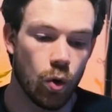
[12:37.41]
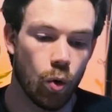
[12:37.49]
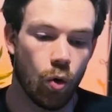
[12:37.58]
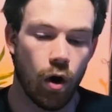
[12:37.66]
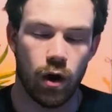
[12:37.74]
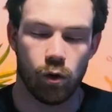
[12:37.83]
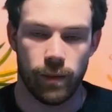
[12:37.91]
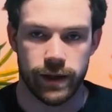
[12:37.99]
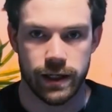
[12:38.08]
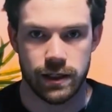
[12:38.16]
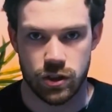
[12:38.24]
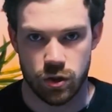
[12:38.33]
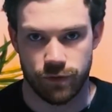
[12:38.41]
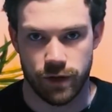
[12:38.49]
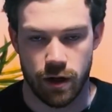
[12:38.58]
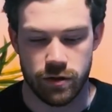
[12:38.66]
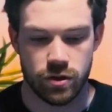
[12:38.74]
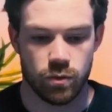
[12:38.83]
or I will make additional
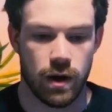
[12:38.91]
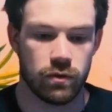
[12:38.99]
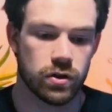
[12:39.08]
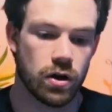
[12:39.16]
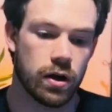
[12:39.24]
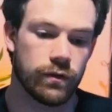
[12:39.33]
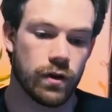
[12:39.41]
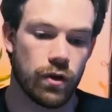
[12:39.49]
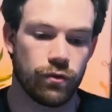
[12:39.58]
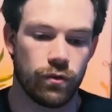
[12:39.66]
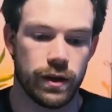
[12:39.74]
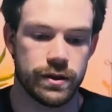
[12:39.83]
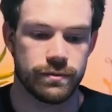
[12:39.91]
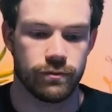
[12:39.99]
videos as well to kind of go through this.